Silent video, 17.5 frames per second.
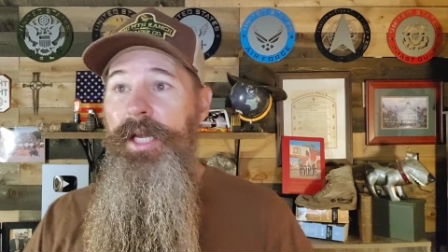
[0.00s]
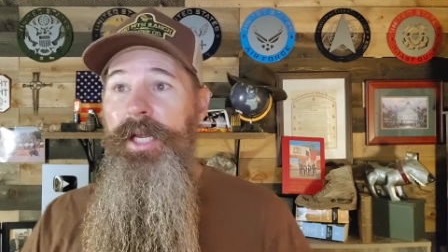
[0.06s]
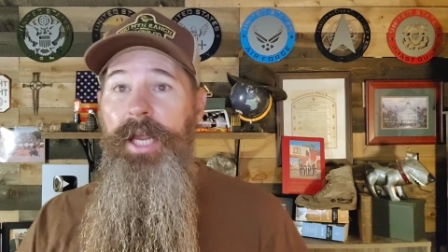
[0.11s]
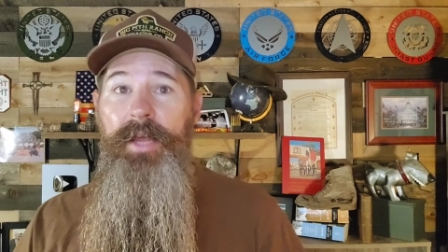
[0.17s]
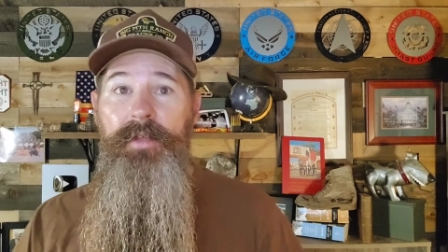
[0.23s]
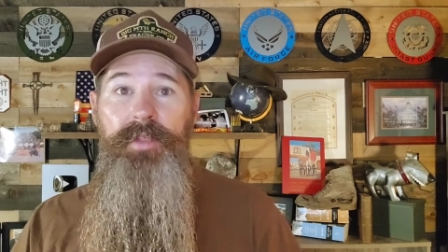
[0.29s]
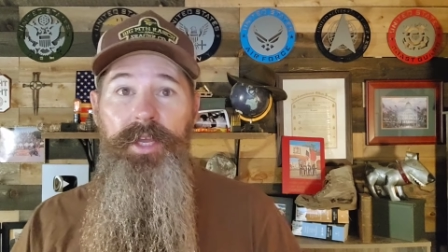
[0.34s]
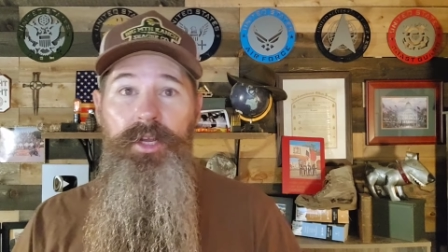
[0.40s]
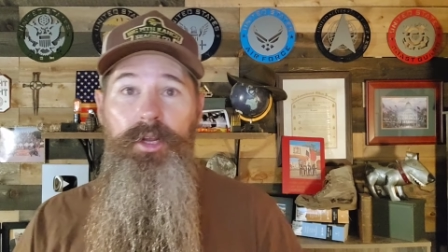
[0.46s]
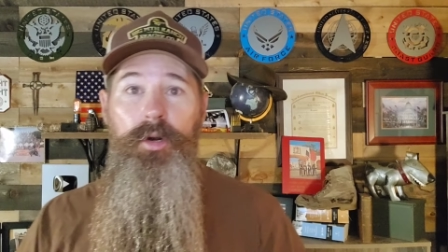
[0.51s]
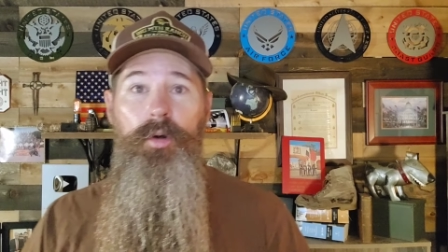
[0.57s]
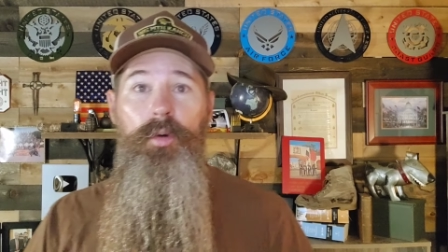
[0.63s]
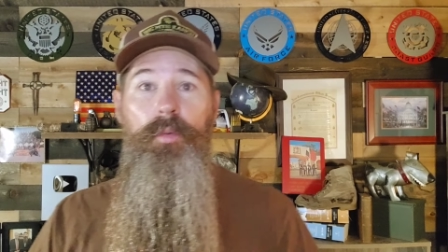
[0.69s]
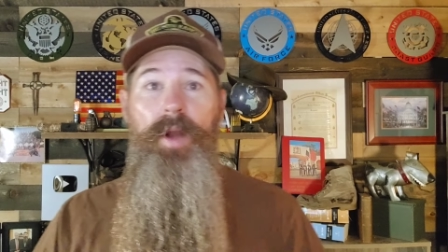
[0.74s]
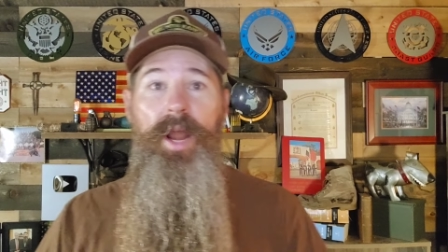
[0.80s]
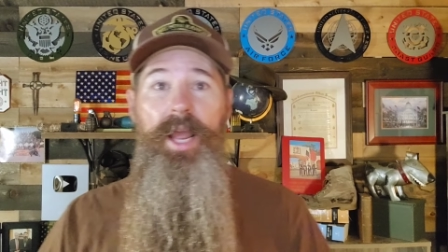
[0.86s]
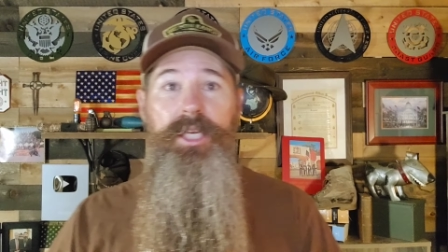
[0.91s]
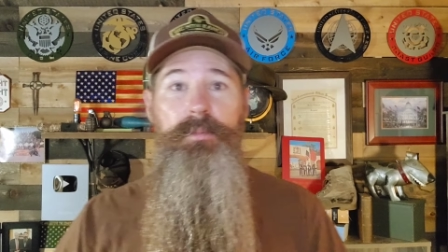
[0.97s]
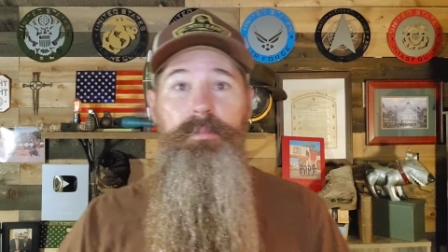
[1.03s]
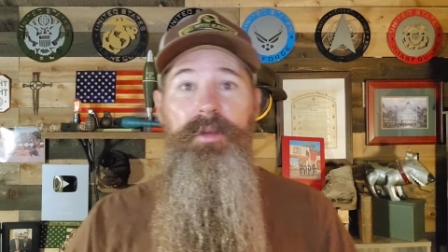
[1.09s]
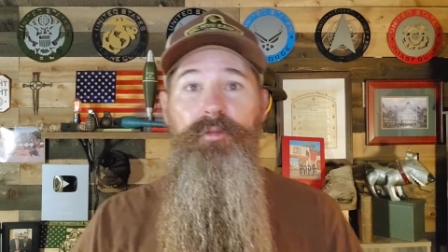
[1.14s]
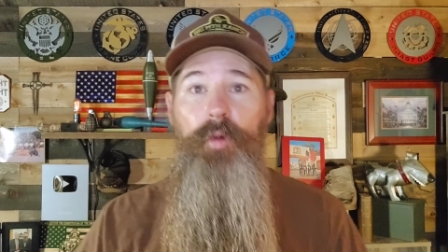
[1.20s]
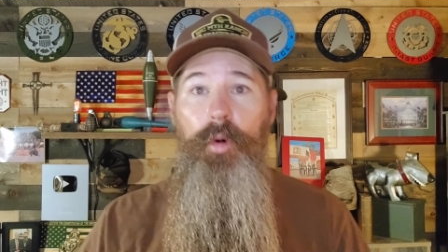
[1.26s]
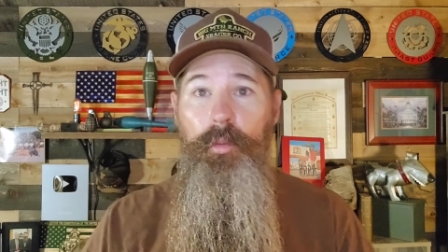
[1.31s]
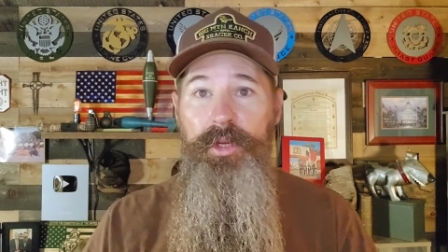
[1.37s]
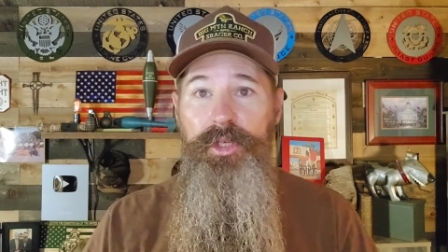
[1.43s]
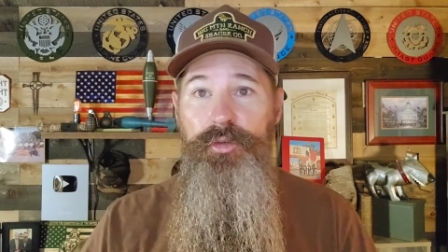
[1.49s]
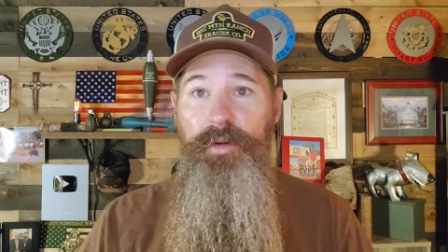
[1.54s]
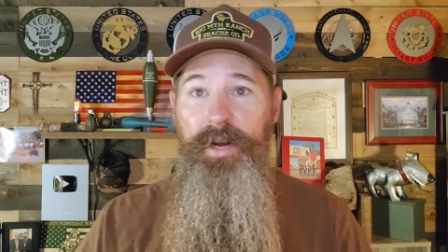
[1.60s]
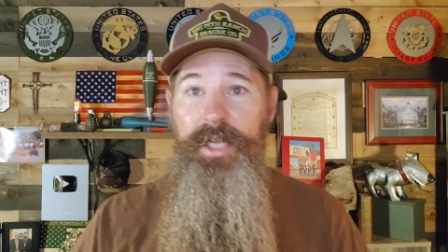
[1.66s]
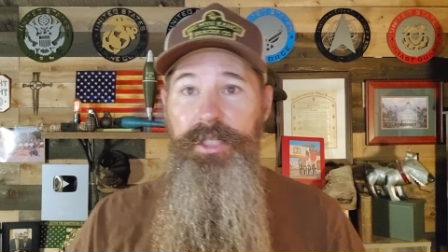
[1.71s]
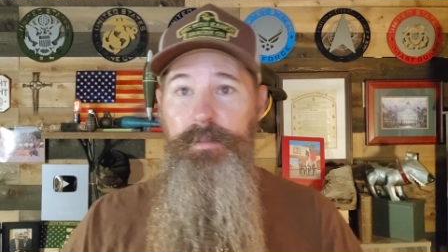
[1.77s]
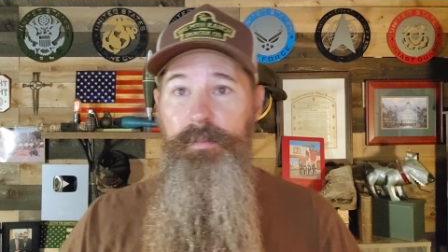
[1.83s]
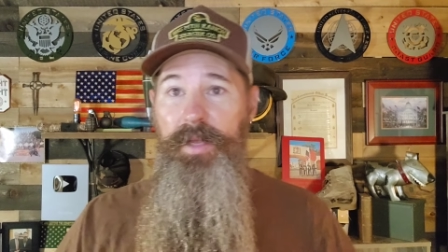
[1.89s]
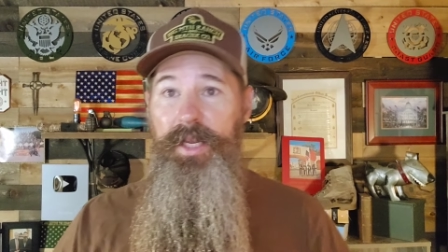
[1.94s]
and then correct before we
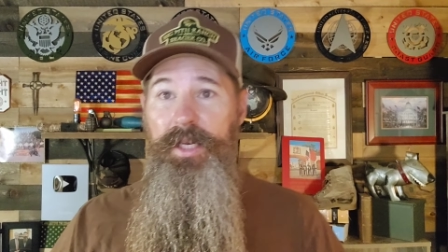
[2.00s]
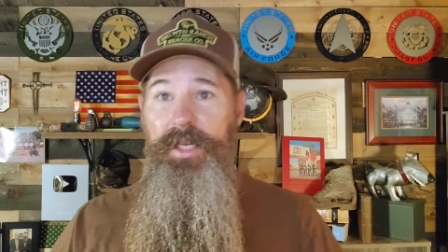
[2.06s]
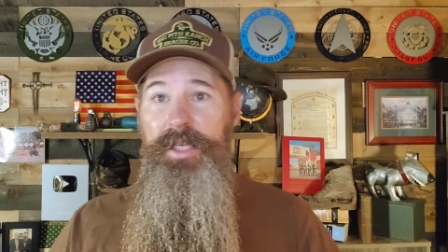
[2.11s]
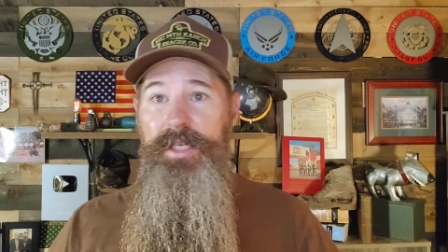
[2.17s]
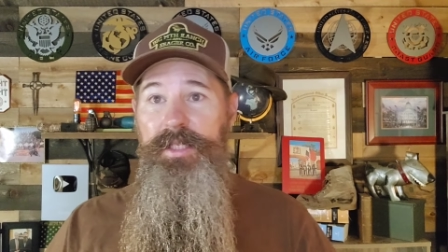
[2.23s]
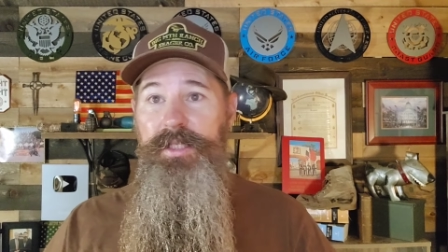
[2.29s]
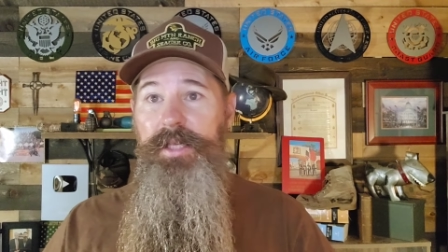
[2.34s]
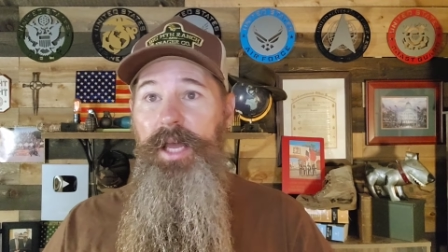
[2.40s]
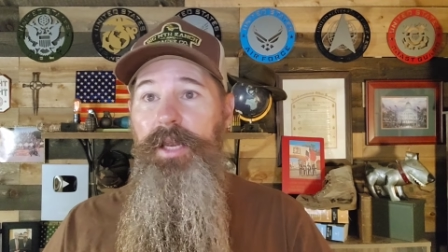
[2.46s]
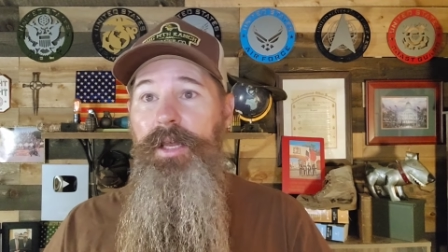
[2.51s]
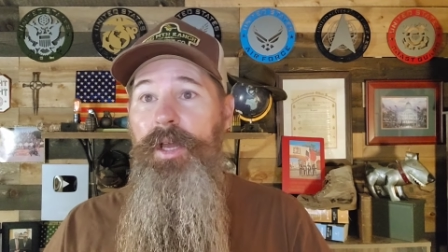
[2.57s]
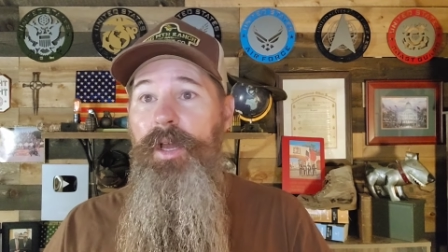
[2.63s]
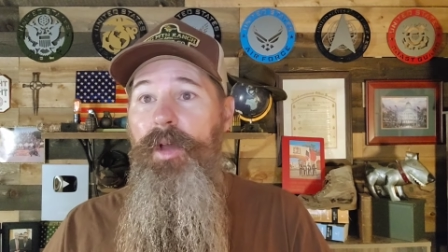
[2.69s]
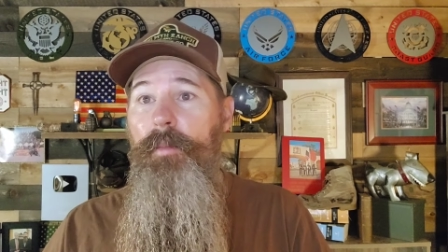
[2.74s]
transmit it, he said.